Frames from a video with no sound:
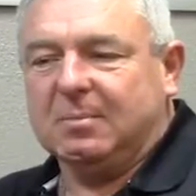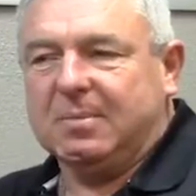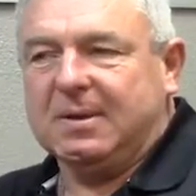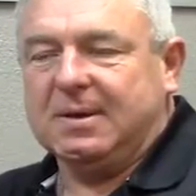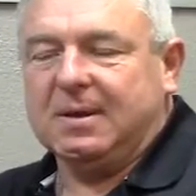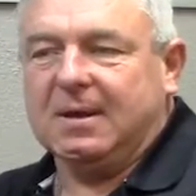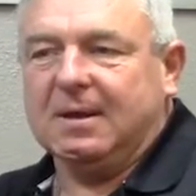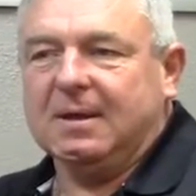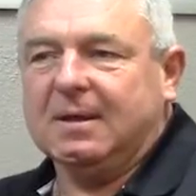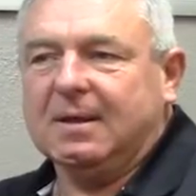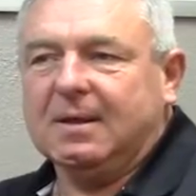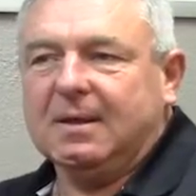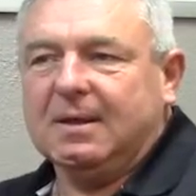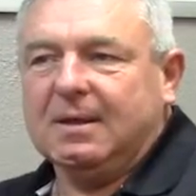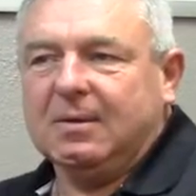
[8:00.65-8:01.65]
and
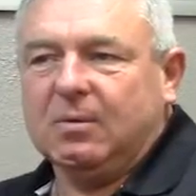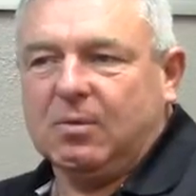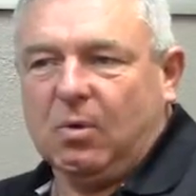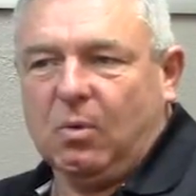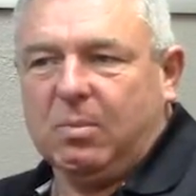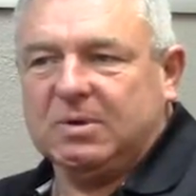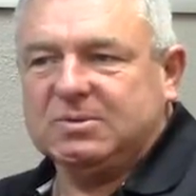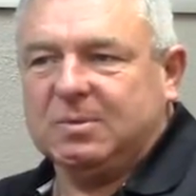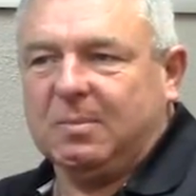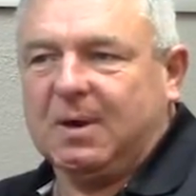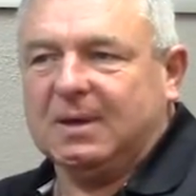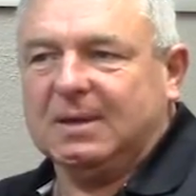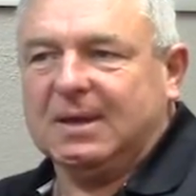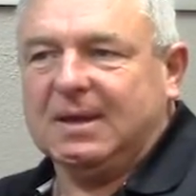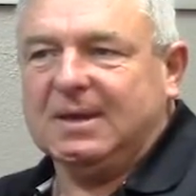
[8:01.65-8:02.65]
a whole bunch of
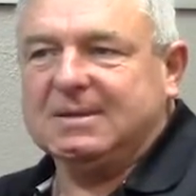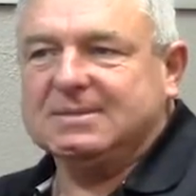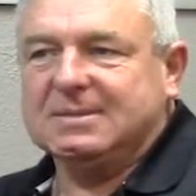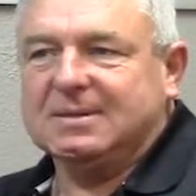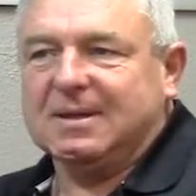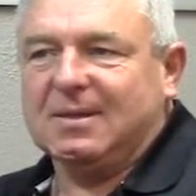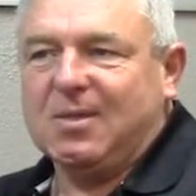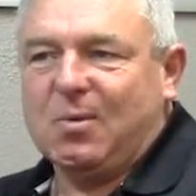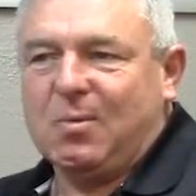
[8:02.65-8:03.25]
Model 8s. The